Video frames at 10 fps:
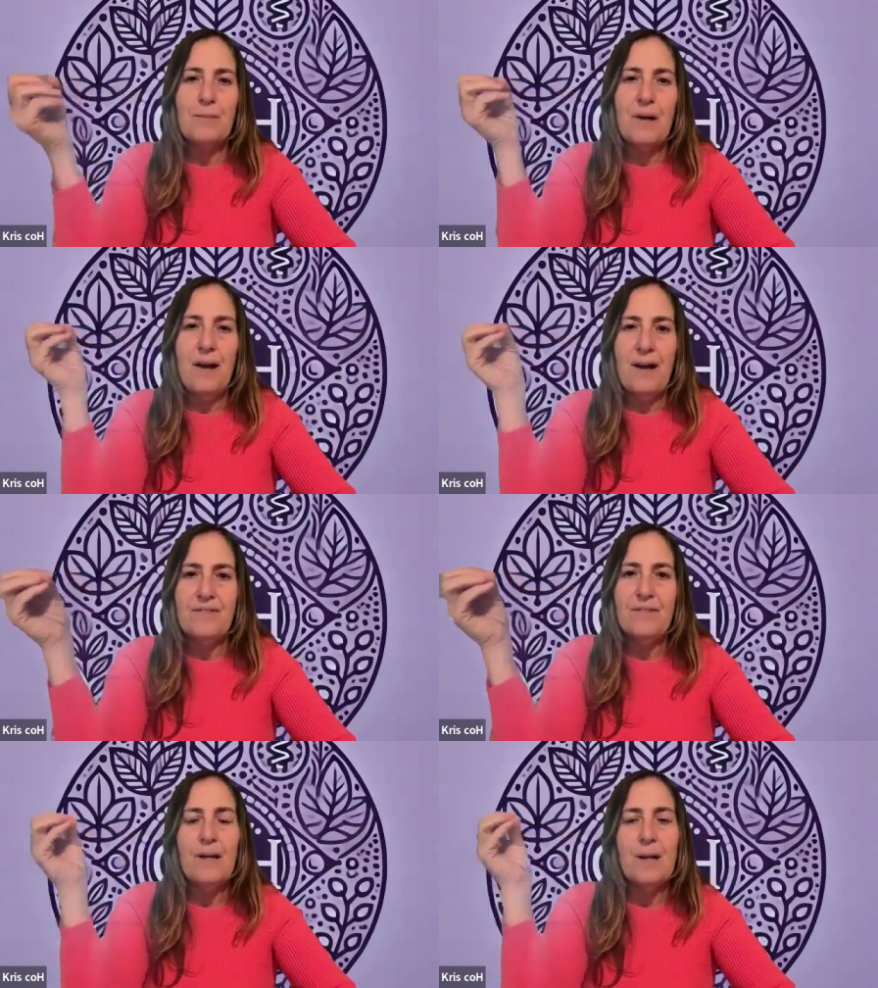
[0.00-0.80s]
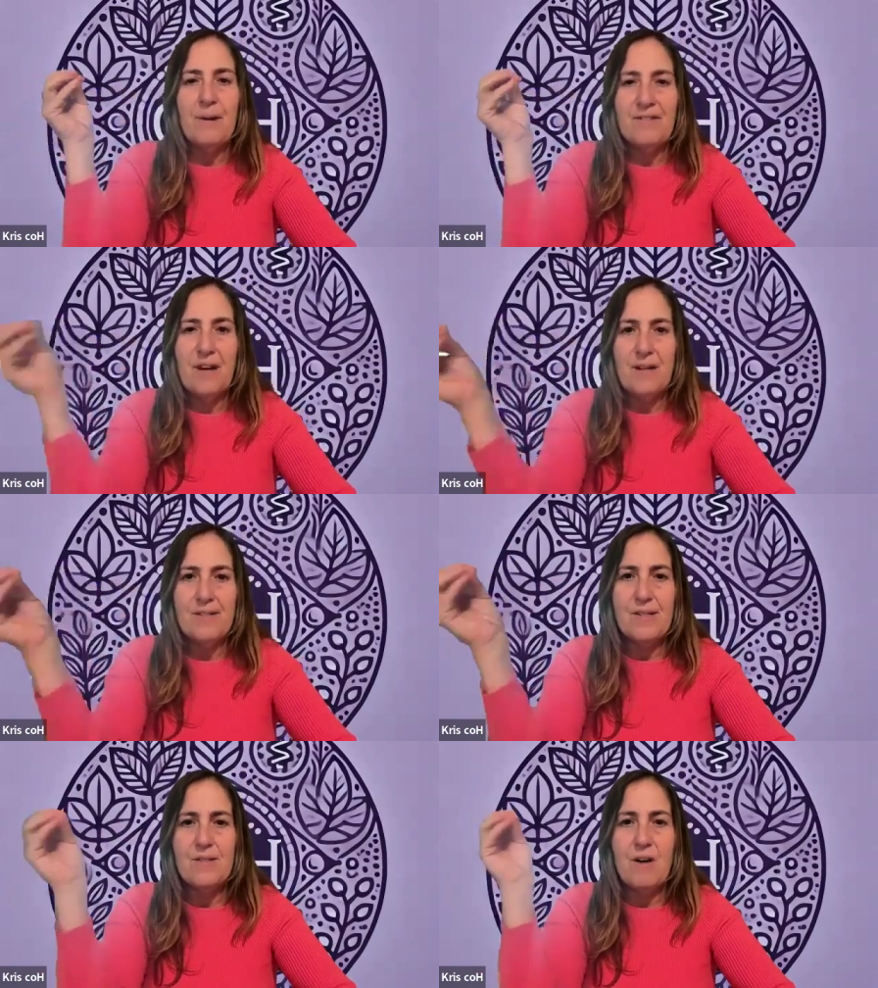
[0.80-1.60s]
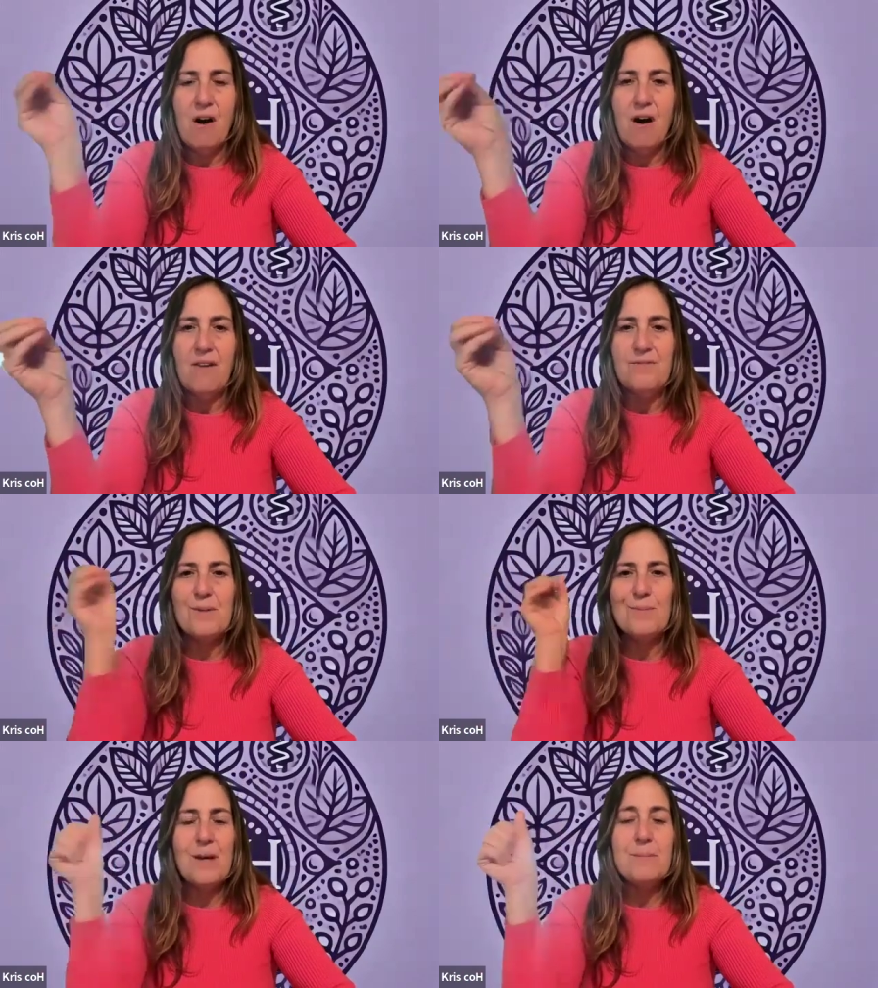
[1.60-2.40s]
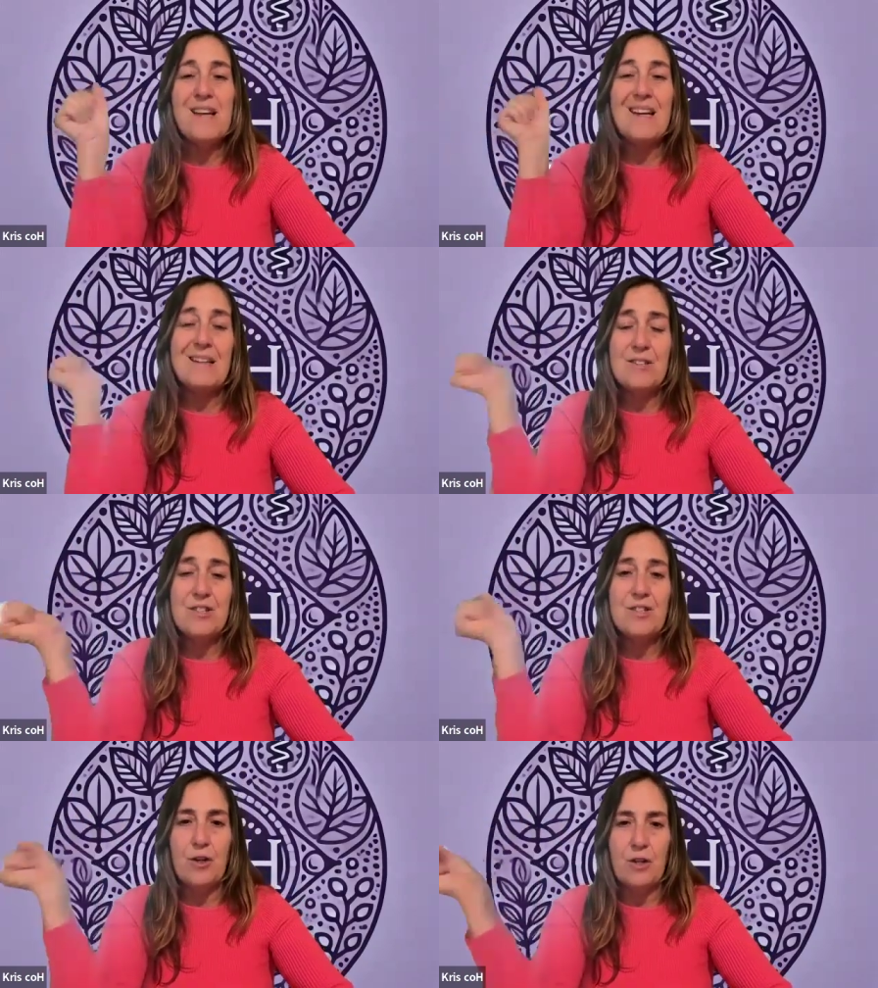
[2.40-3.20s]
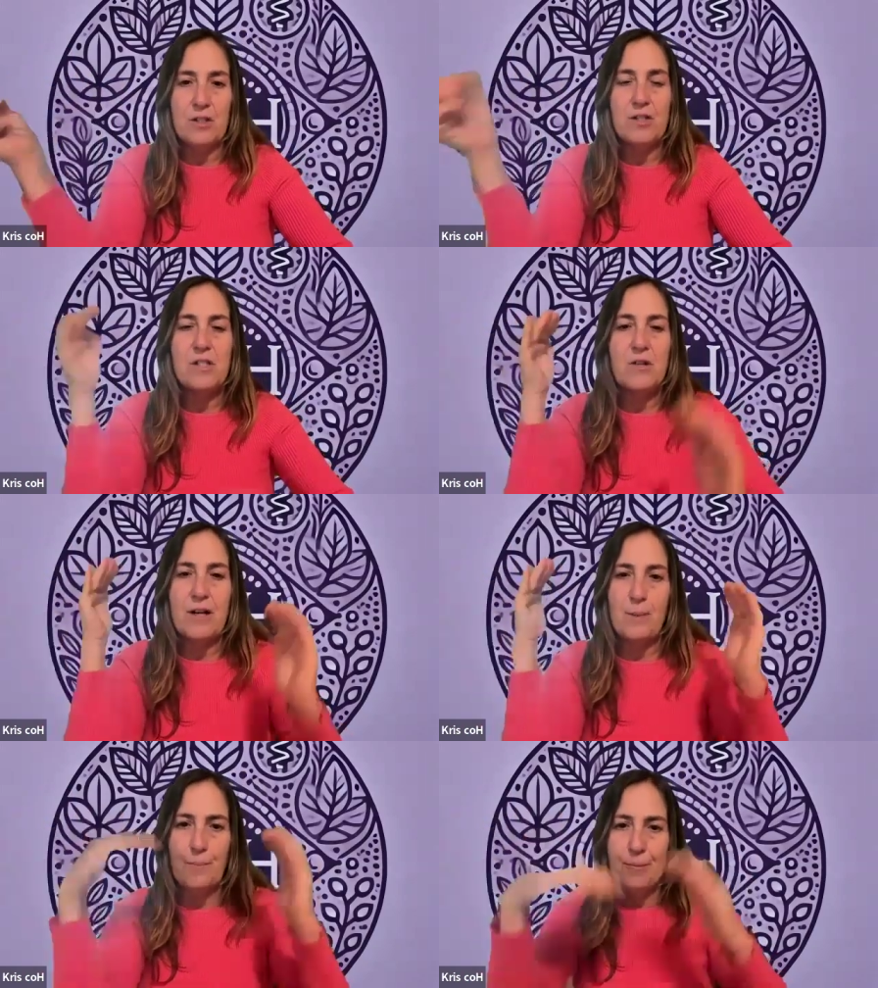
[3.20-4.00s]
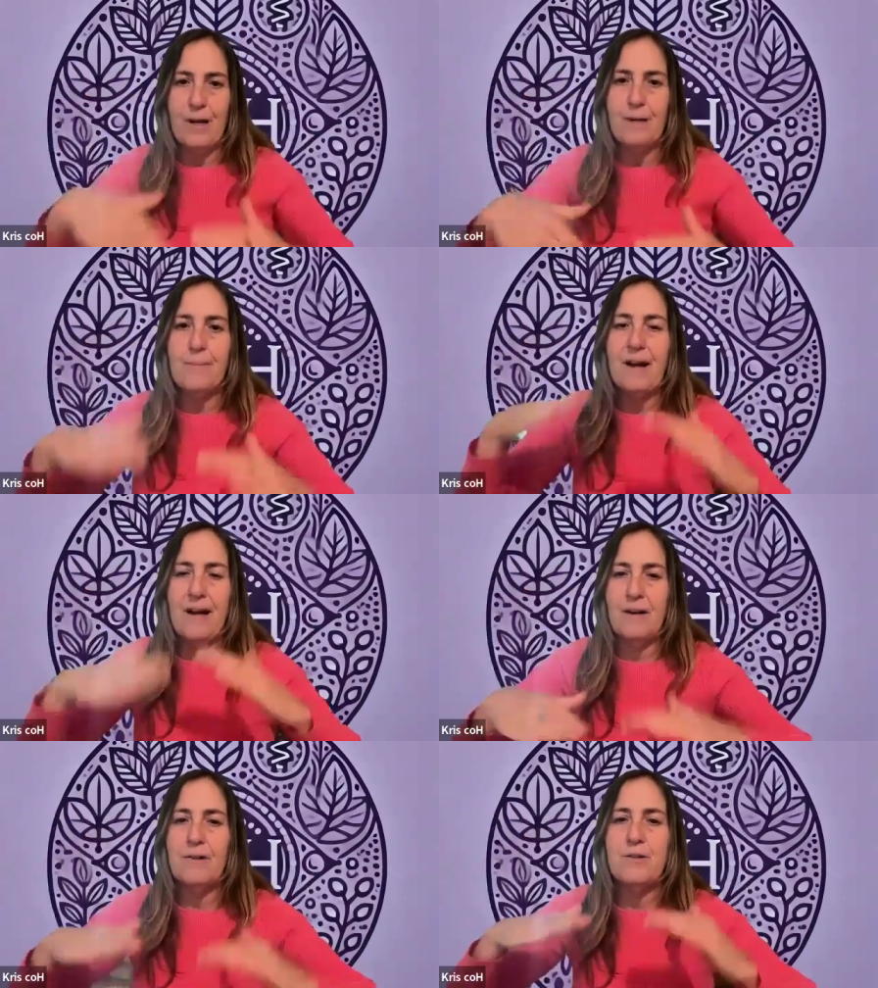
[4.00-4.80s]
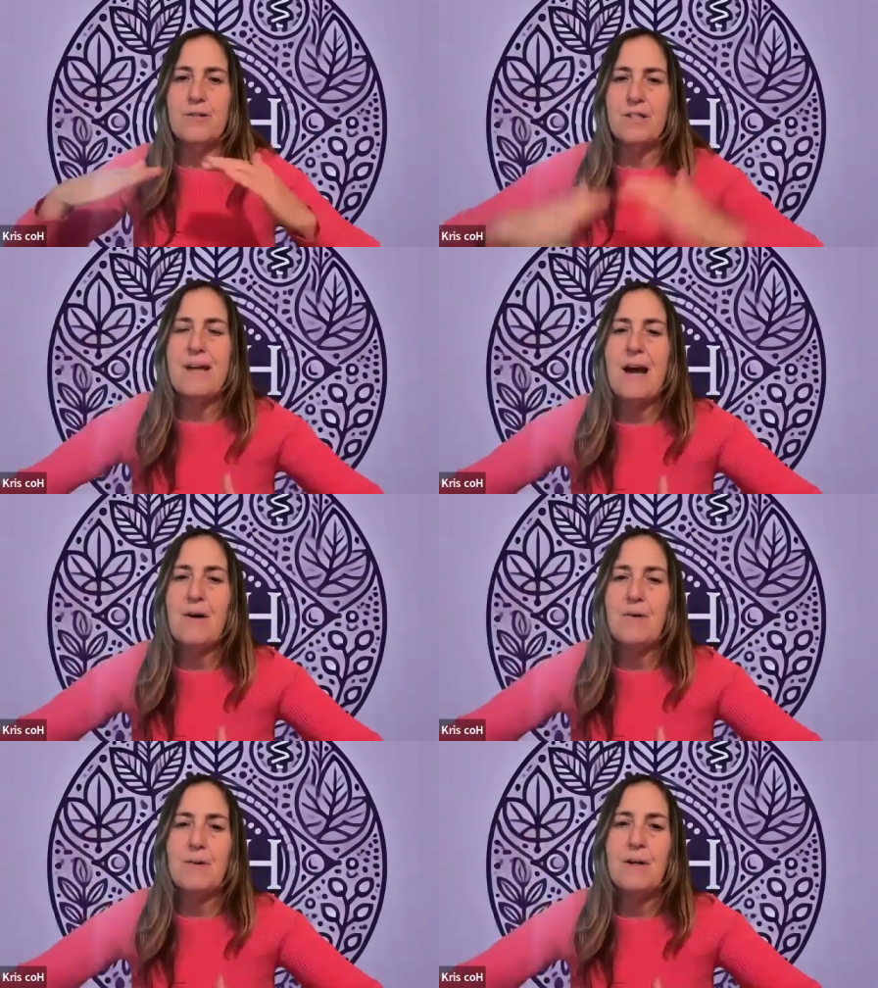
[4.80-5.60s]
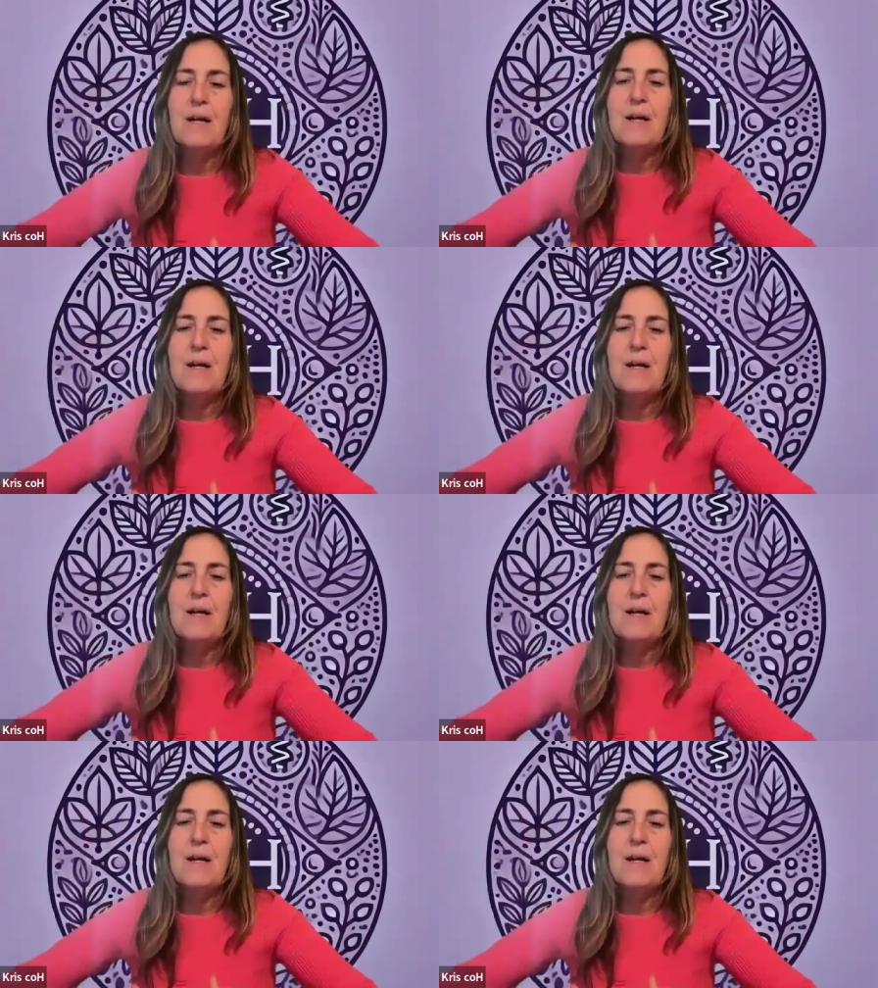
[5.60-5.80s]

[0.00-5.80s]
when I feel like my vata is off, sometimes I eat sugar to try to bring my energy down.